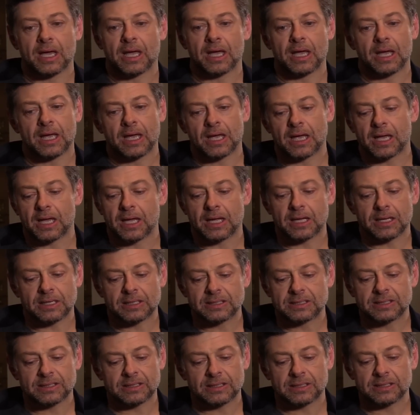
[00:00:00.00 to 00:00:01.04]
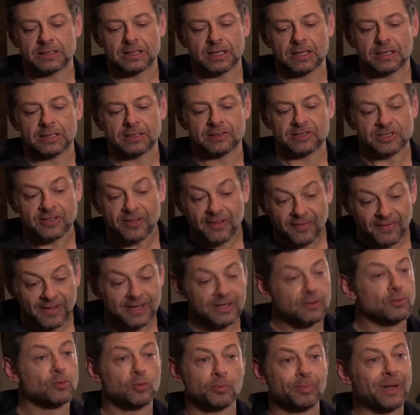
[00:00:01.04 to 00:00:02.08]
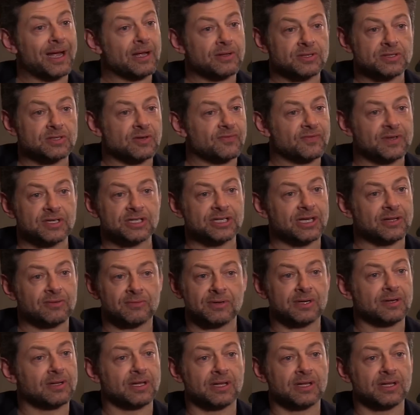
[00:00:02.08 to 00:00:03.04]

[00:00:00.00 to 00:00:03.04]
uh, to, uh, so that they can all bounce off each other in,